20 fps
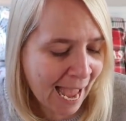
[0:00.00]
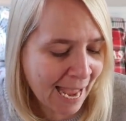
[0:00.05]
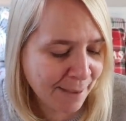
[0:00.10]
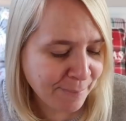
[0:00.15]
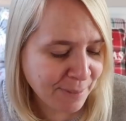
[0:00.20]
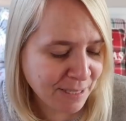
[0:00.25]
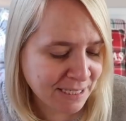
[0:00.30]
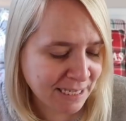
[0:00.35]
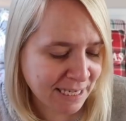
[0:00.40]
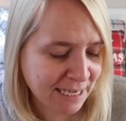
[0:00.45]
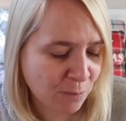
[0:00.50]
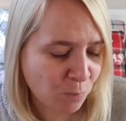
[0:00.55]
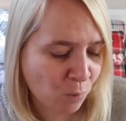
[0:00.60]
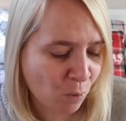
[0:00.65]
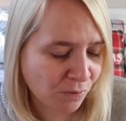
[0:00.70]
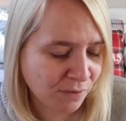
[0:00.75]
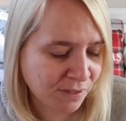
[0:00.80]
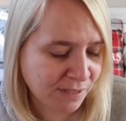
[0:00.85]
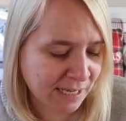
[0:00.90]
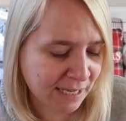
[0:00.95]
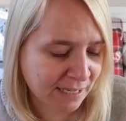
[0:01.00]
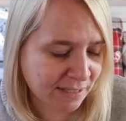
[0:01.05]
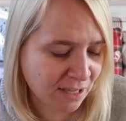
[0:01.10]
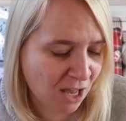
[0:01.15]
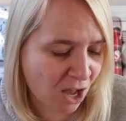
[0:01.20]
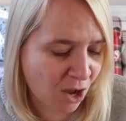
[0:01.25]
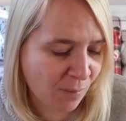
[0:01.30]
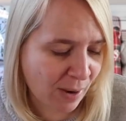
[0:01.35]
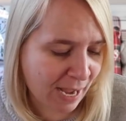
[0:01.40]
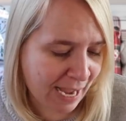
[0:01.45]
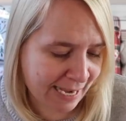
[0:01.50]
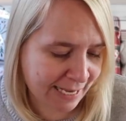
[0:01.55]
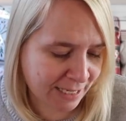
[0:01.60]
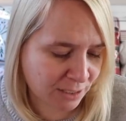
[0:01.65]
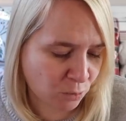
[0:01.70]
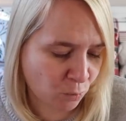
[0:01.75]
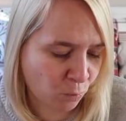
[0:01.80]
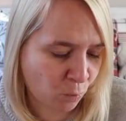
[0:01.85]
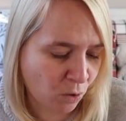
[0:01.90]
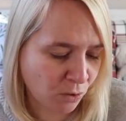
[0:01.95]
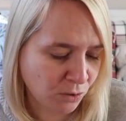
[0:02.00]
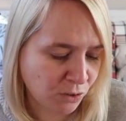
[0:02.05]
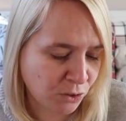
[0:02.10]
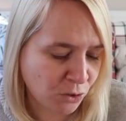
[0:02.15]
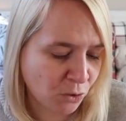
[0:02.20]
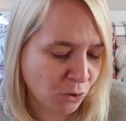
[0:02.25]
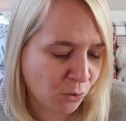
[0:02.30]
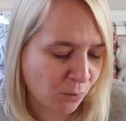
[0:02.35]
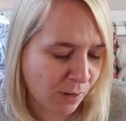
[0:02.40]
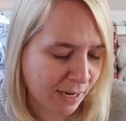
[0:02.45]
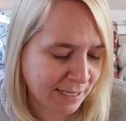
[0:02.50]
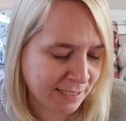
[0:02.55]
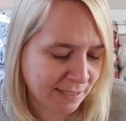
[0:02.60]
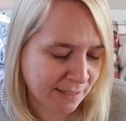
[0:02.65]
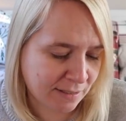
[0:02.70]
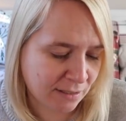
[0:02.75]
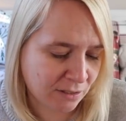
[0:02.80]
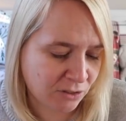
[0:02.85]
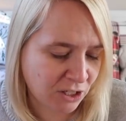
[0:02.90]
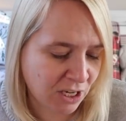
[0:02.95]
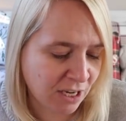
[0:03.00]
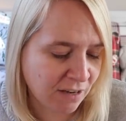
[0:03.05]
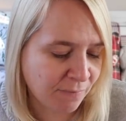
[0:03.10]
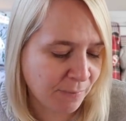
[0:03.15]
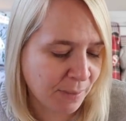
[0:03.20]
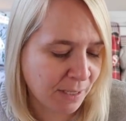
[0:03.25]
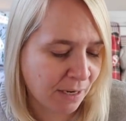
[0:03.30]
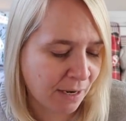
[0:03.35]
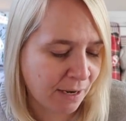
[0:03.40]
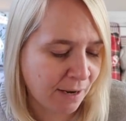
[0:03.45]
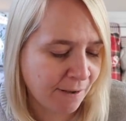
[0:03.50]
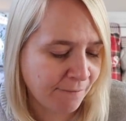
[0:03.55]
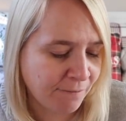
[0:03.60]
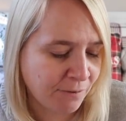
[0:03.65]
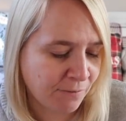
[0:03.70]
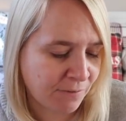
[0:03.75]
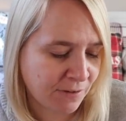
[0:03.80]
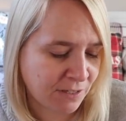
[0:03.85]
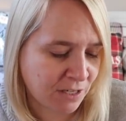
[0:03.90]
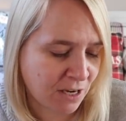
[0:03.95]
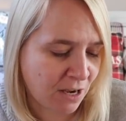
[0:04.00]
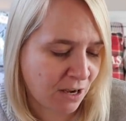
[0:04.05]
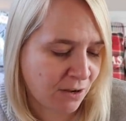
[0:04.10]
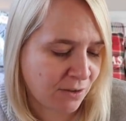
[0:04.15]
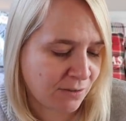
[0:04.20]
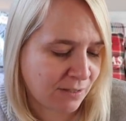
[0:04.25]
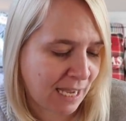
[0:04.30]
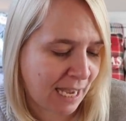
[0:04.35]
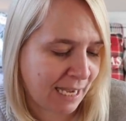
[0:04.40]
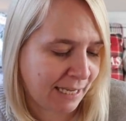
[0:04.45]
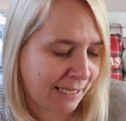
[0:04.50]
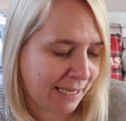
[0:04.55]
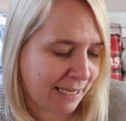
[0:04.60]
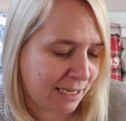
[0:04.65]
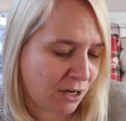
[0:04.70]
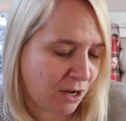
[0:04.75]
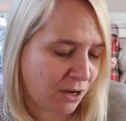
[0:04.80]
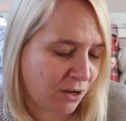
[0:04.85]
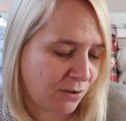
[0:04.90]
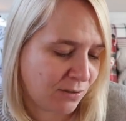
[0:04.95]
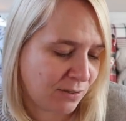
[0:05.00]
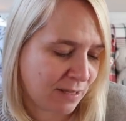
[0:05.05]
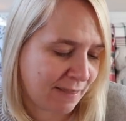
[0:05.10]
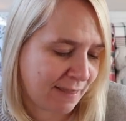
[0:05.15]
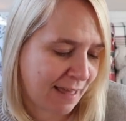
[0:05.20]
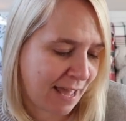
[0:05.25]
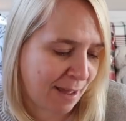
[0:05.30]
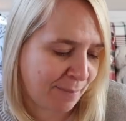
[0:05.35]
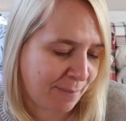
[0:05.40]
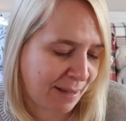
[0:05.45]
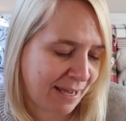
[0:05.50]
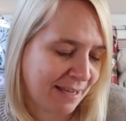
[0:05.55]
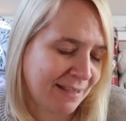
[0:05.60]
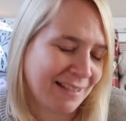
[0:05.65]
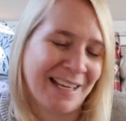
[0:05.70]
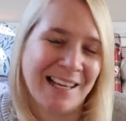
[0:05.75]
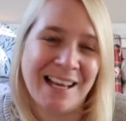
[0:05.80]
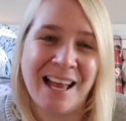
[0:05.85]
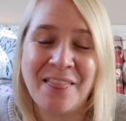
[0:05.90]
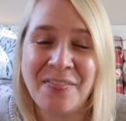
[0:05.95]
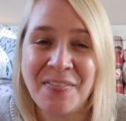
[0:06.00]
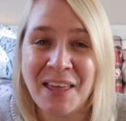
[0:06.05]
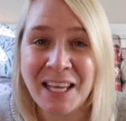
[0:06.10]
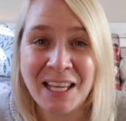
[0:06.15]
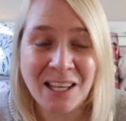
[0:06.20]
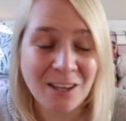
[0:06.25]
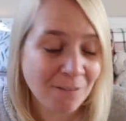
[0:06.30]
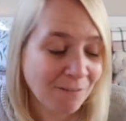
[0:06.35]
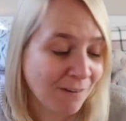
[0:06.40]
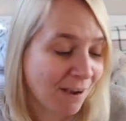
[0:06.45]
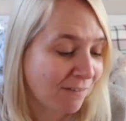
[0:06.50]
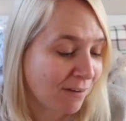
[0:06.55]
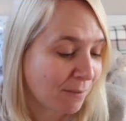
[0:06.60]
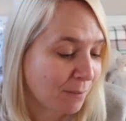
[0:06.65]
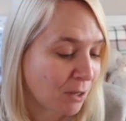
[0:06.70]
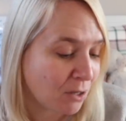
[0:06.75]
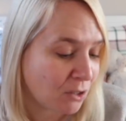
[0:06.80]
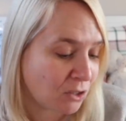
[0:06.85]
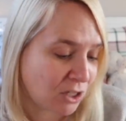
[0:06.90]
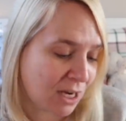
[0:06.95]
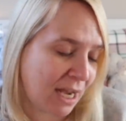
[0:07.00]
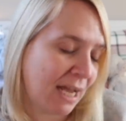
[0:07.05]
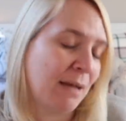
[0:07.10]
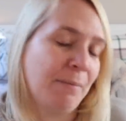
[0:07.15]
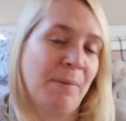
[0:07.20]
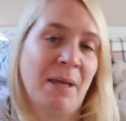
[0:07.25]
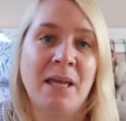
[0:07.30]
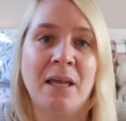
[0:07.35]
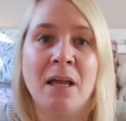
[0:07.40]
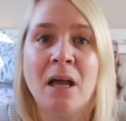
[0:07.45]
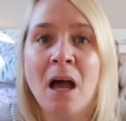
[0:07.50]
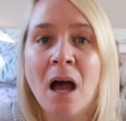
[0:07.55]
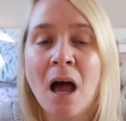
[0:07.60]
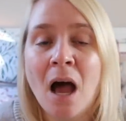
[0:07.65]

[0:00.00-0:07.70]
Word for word: Amy D1608. What's your greatest achievement? I love your videos and kiddos. They're amazing. Thank you very much, Amy.